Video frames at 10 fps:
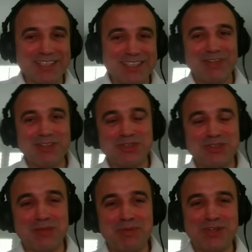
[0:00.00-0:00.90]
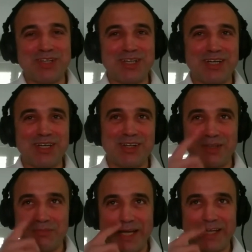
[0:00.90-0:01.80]
I used to compete on the
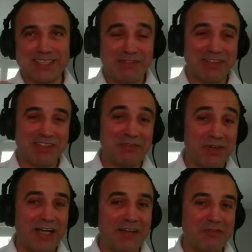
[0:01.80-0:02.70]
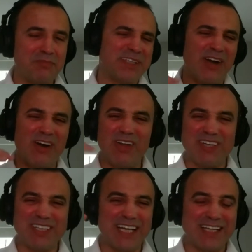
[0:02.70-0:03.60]
minus 75, but I
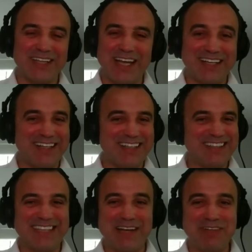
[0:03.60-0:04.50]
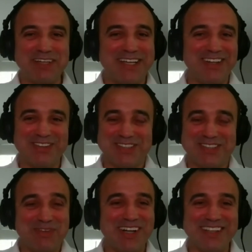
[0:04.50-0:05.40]
always had like 7 kilos
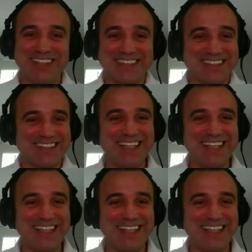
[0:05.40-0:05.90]
more, and it's